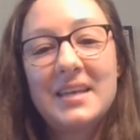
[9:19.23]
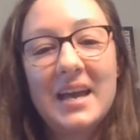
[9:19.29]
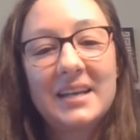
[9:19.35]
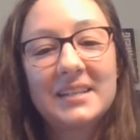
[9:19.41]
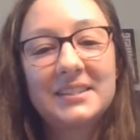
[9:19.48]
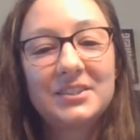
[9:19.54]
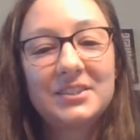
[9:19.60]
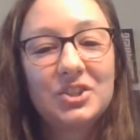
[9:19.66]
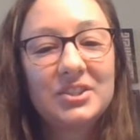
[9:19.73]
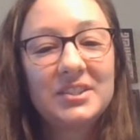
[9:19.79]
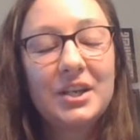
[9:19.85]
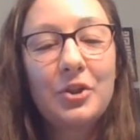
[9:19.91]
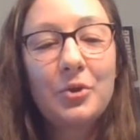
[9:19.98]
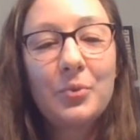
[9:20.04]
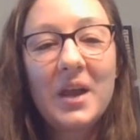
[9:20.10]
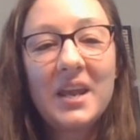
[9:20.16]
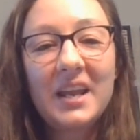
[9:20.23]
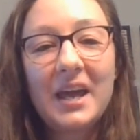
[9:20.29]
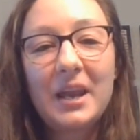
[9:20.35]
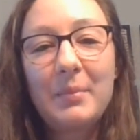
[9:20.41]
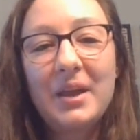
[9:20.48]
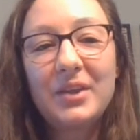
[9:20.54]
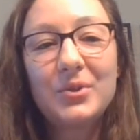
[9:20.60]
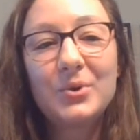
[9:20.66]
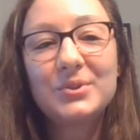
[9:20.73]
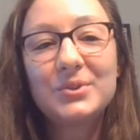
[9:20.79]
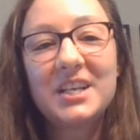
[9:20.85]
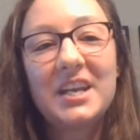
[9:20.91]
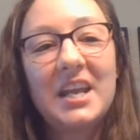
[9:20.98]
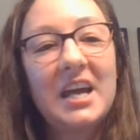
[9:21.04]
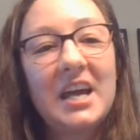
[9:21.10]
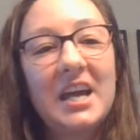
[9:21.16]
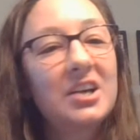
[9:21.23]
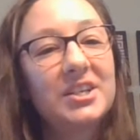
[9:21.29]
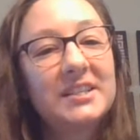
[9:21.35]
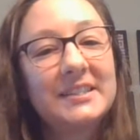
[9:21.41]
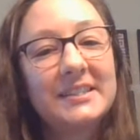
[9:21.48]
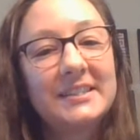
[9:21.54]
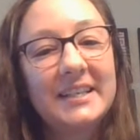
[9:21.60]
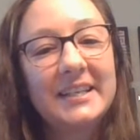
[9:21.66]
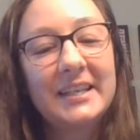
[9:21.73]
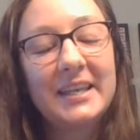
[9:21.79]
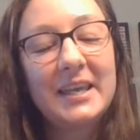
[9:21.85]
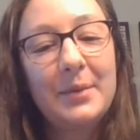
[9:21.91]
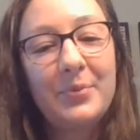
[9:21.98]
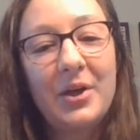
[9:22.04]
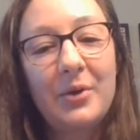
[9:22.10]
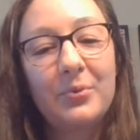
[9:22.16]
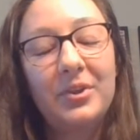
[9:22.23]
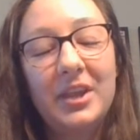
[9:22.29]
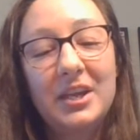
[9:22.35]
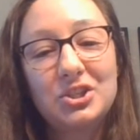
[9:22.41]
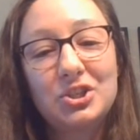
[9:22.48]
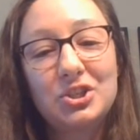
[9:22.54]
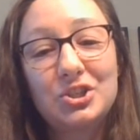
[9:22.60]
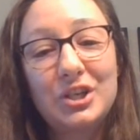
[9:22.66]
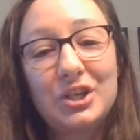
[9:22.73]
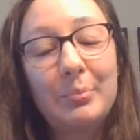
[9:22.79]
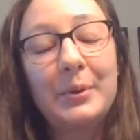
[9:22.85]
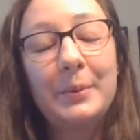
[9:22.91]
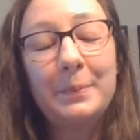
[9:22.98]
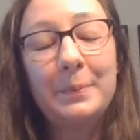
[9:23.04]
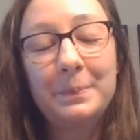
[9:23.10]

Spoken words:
Yes, just another way to kind of make those connections and keep that relationship.